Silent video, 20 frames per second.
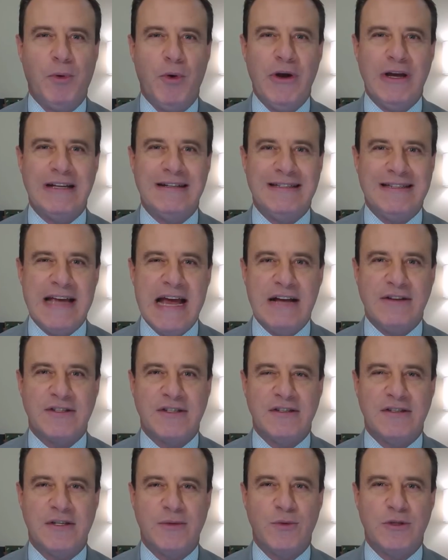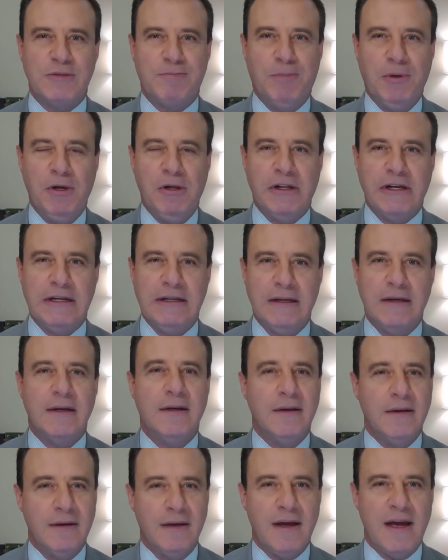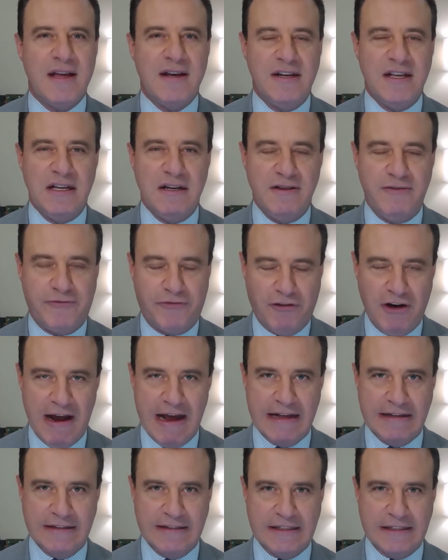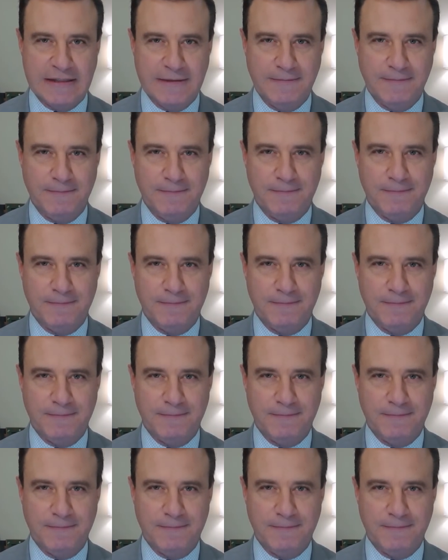boy in Texas who was bullied and needed friends.